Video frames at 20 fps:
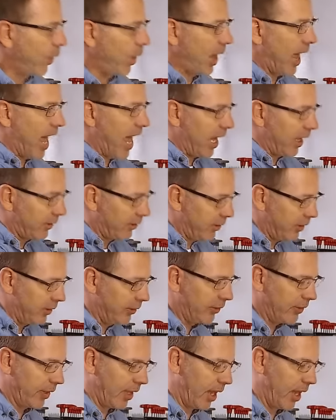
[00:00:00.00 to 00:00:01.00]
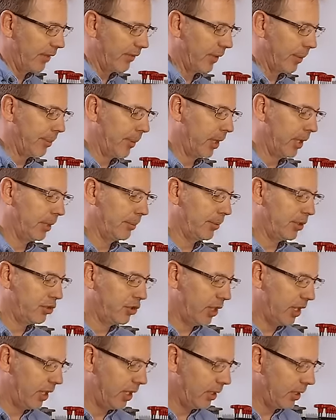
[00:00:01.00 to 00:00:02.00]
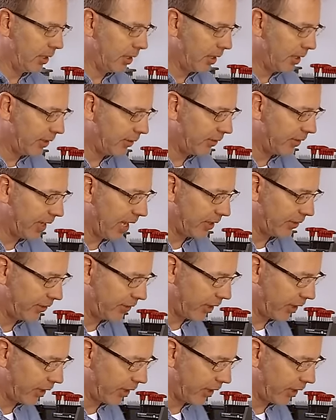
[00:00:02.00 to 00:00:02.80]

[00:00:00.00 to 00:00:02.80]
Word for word: Full axis of the milling machine is dead